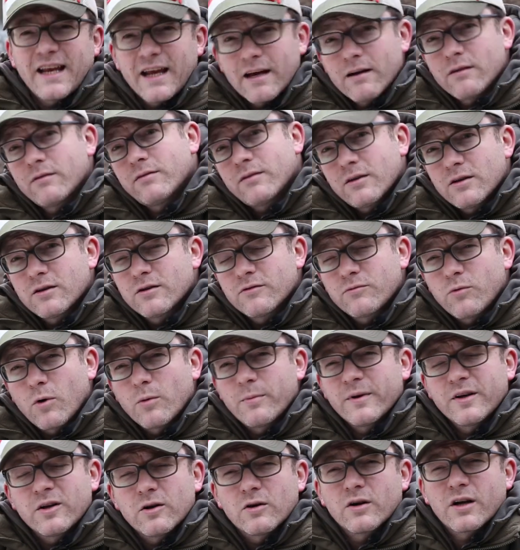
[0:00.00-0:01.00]
here of what
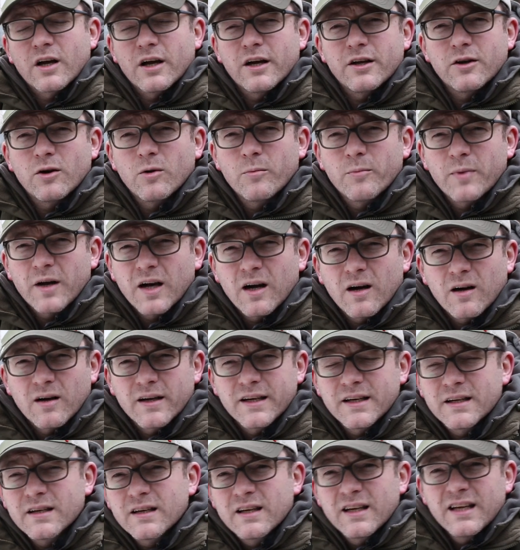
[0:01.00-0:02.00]
we got going on
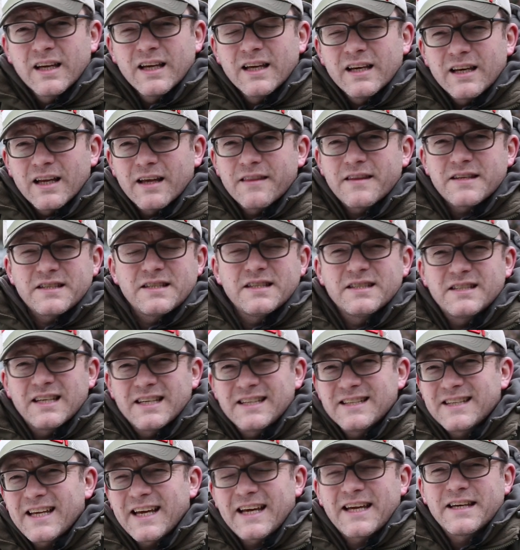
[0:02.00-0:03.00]
behind. Now this is
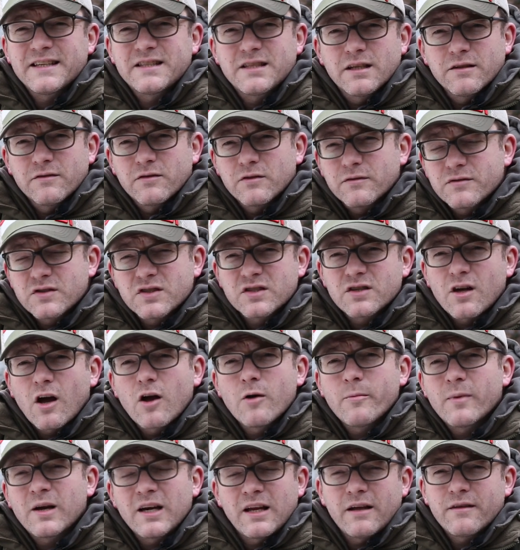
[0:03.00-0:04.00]
indicative of
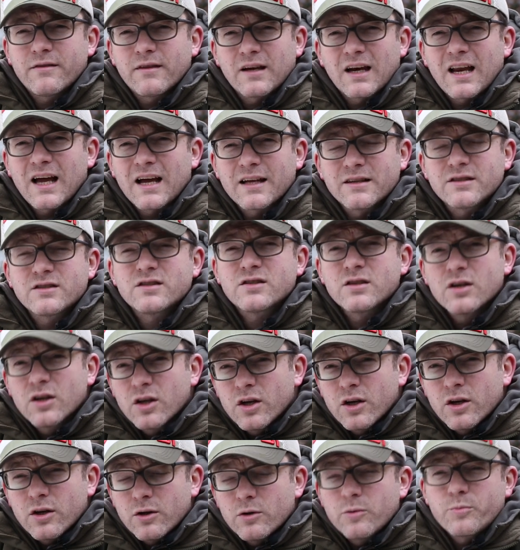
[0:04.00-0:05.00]
so many of the lads
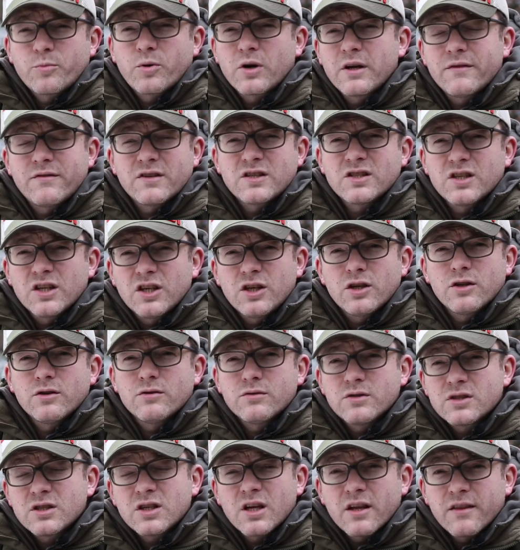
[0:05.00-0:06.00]
who had previously
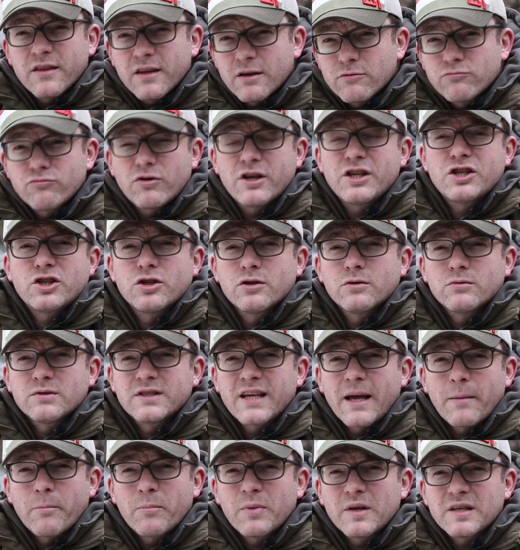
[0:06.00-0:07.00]
used the original
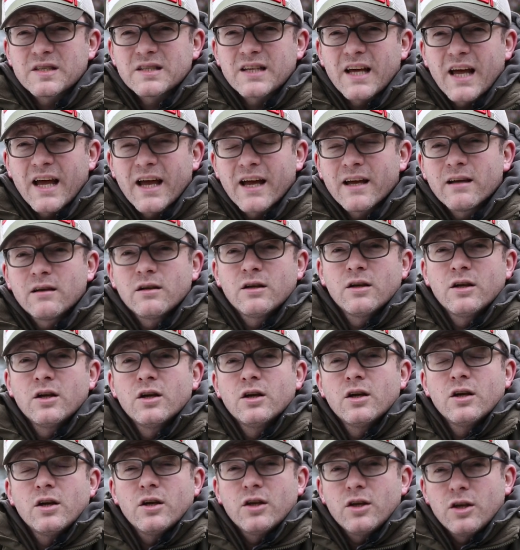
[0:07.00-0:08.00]
Tempest Air.
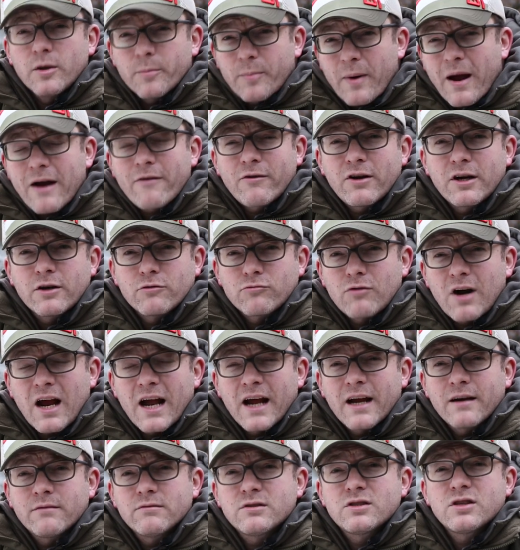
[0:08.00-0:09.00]
You're barring
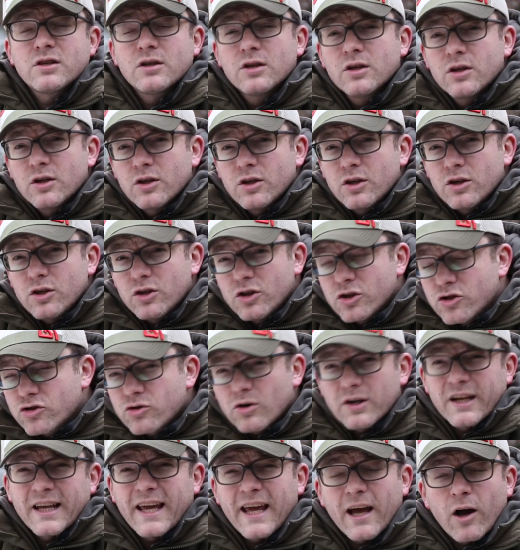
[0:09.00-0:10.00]
around, you're
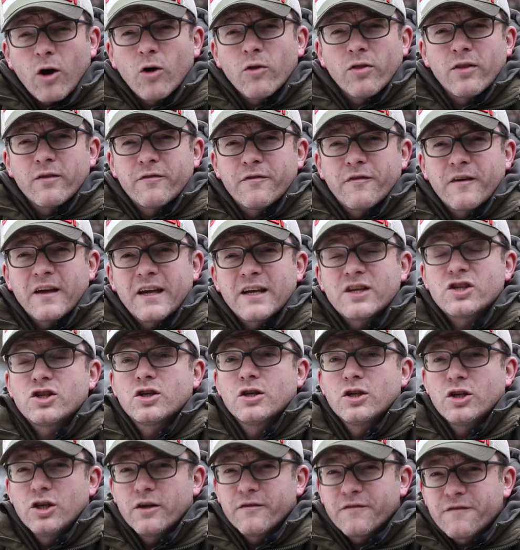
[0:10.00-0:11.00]
trying to get on the fish,
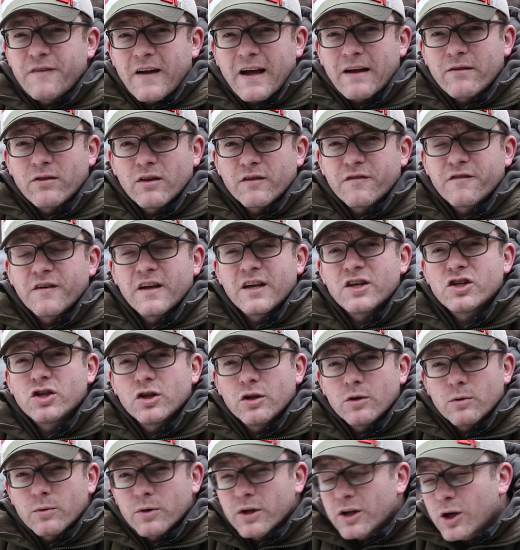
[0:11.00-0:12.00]
you found the fish,
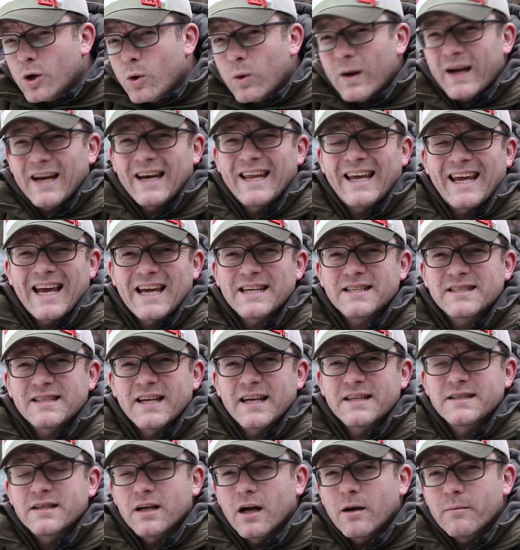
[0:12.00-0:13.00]
you want to quickly get
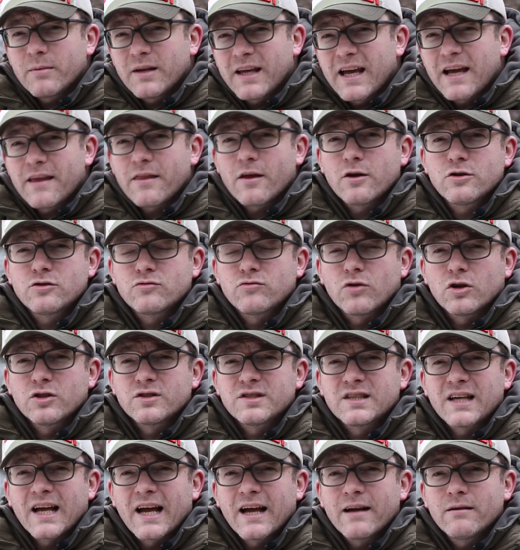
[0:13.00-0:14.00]
set up, get those
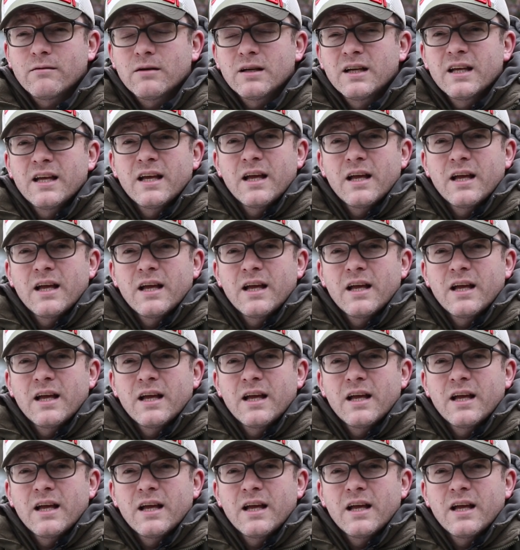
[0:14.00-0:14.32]
rods out,